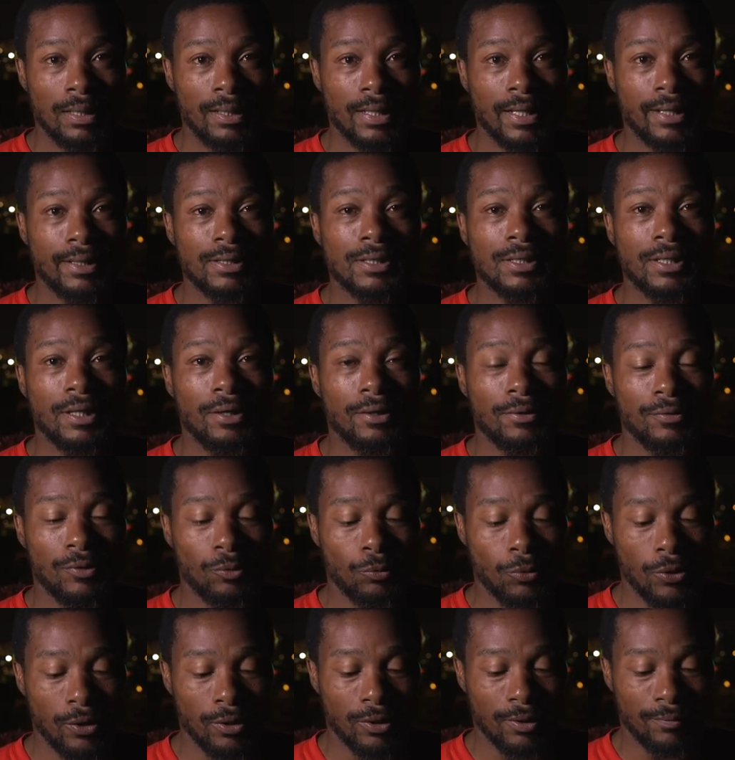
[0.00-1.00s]
Let us hear
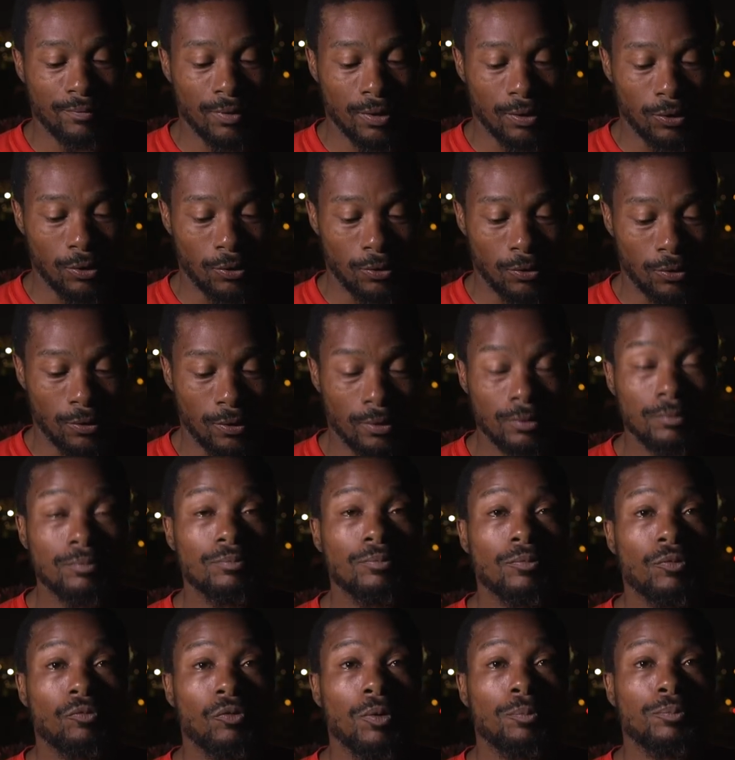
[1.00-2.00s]
the word of the Lord
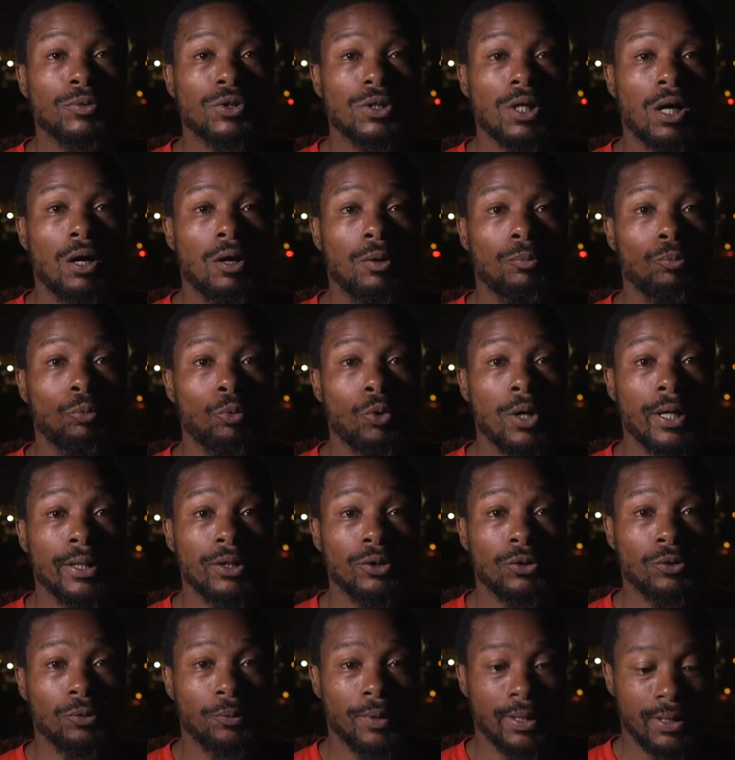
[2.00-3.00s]
from Psalm
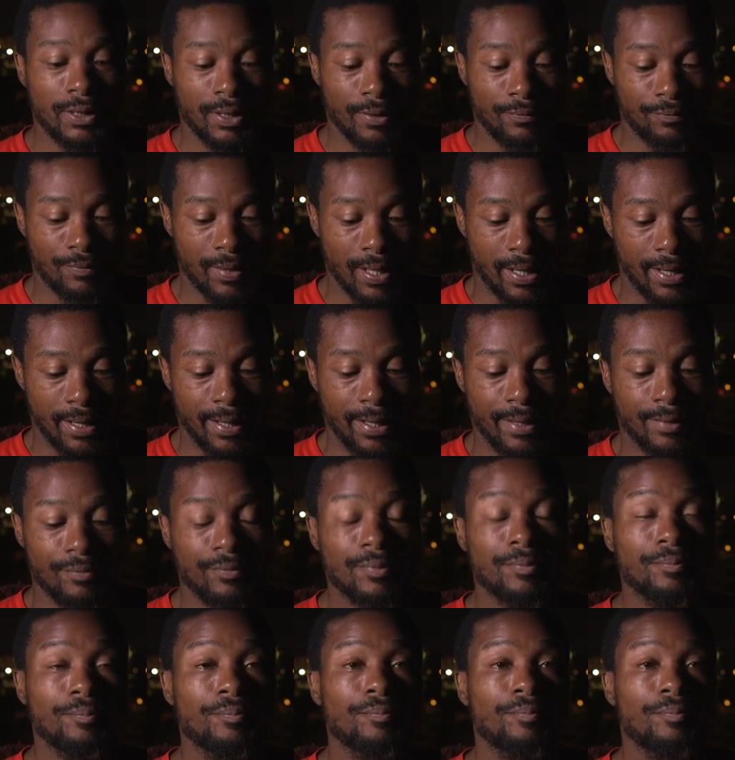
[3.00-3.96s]
125.